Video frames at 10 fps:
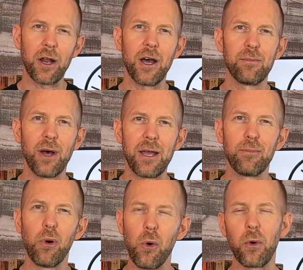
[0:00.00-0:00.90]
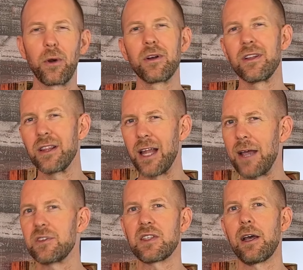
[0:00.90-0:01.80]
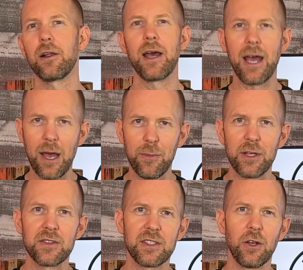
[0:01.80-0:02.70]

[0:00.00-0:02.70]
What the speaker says: on by poor lifestyle habits,